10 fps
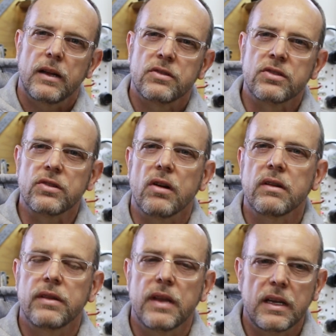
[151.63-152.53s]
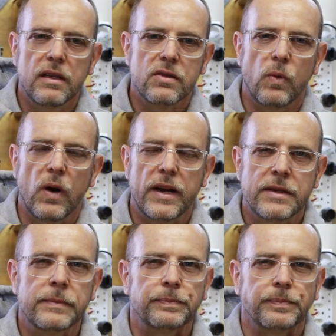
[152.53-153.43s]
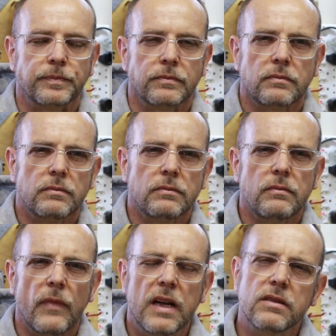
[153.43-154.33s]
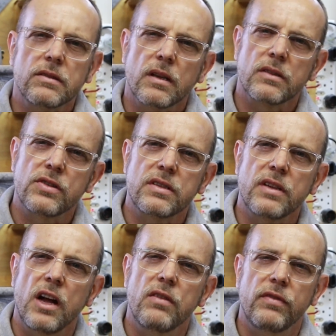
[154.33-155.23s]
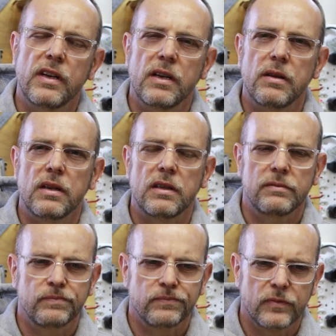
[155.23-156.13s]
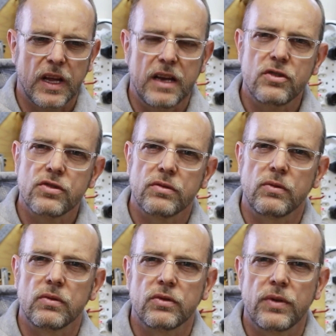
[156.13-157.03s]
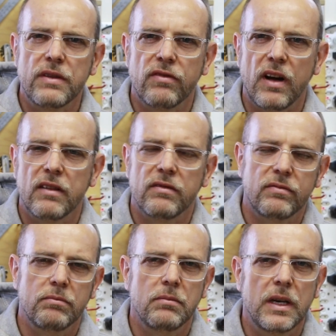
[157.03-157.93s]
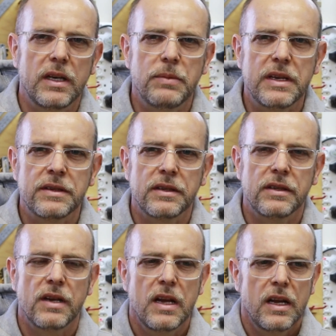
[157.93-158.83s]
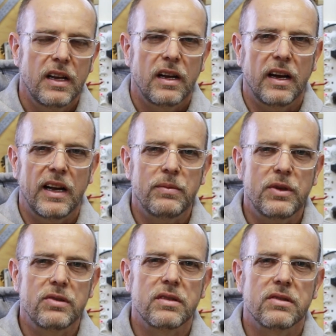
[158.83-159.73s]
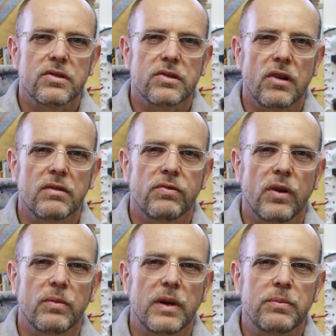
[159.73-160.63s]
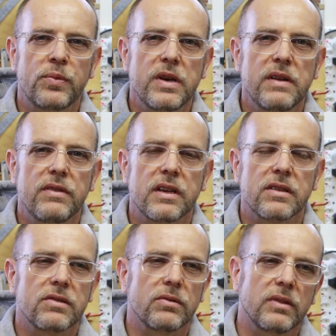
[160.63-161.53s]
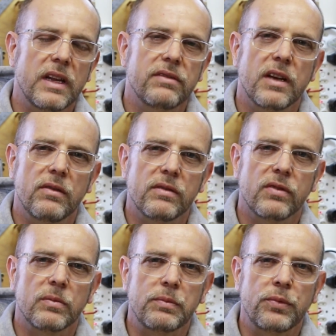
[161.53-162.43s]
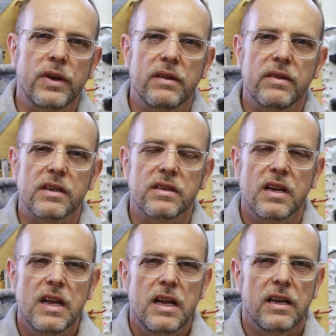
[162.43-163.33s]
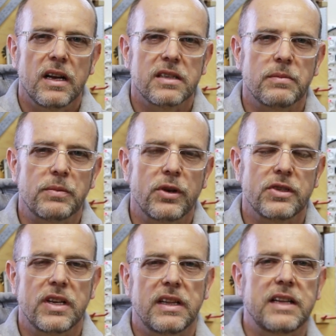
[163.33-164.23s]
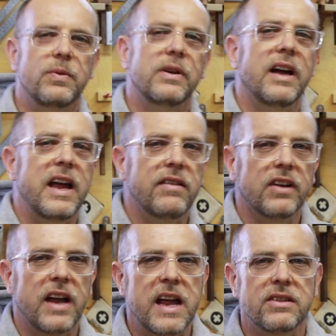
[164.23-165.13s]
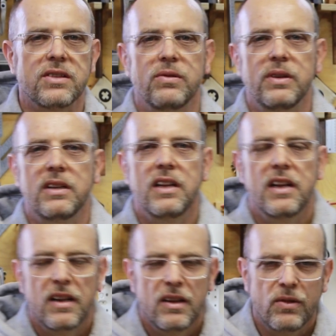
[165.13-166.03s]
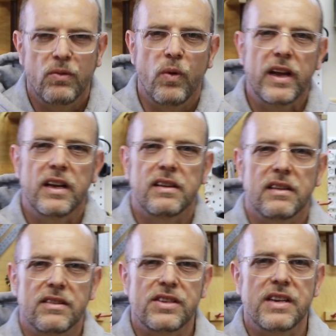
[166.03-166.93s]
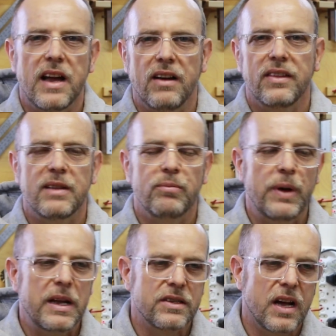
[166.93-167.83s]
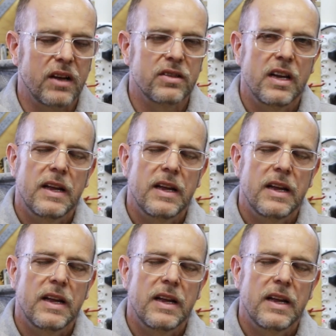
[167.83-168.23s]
Stock thickness wise, it's just over an inch or 25 millimeters. I am using stock from a previous or leftover from a previous customer project. That's what I have on hand. So we'll wing it and see how that pans out.